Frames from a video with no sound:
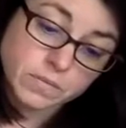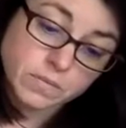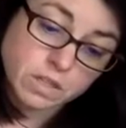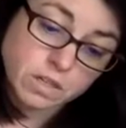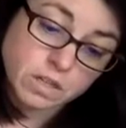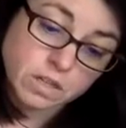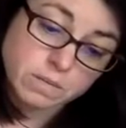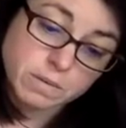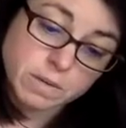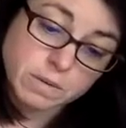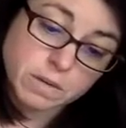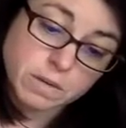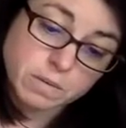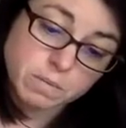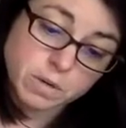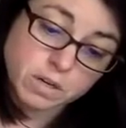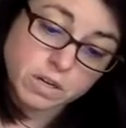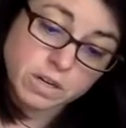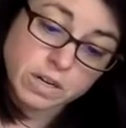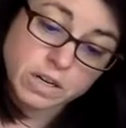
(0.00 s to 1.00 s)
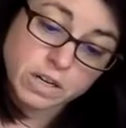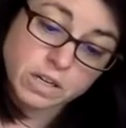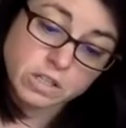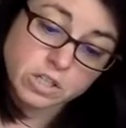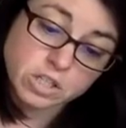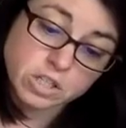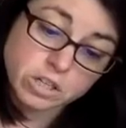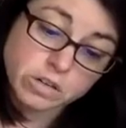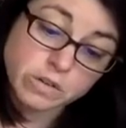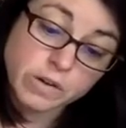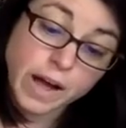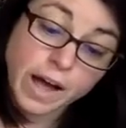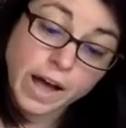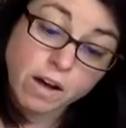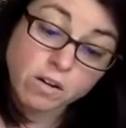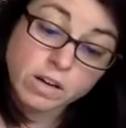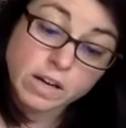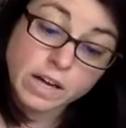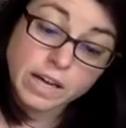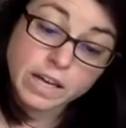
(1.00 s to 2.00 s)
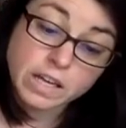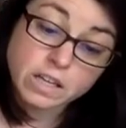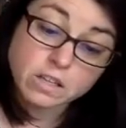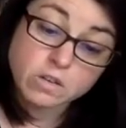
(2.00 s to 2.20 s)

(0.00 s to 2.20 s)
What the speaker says: on my paper and show you how light